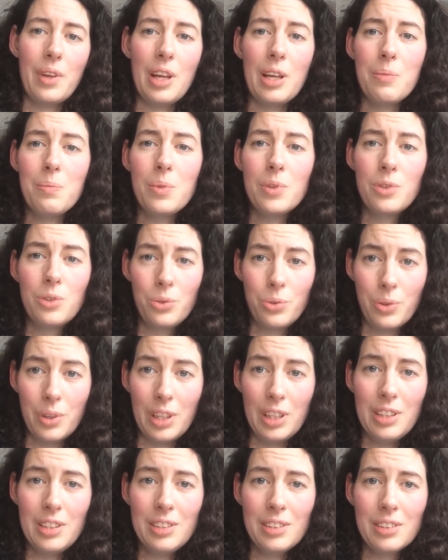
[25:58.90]
in
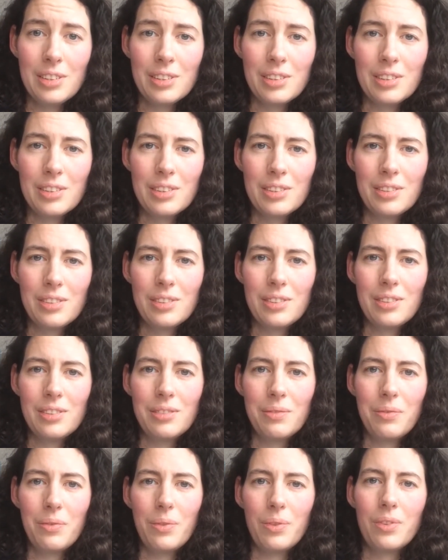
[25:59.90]
between,
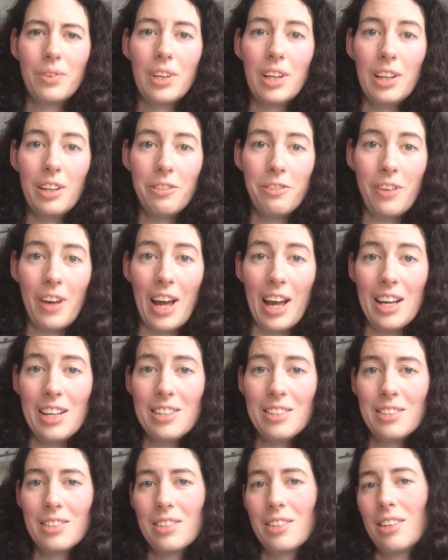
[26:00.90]
really
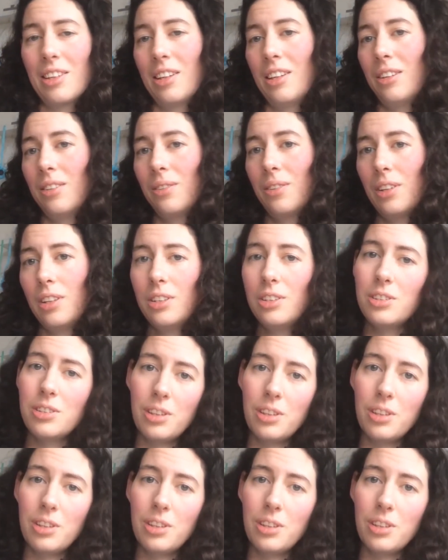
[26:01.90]
fast and really